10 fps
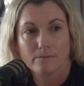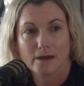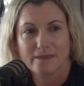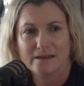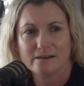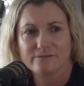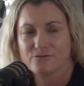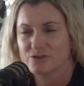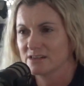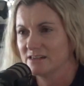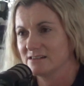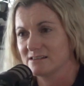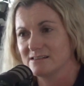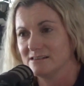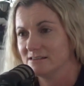and then unfortunately it
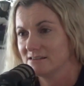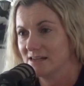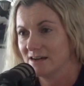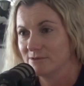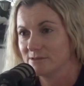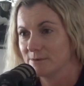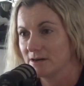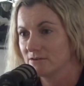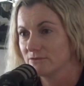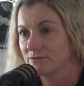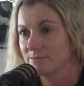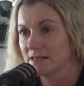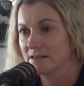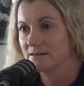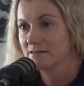just is a downward spiral from there.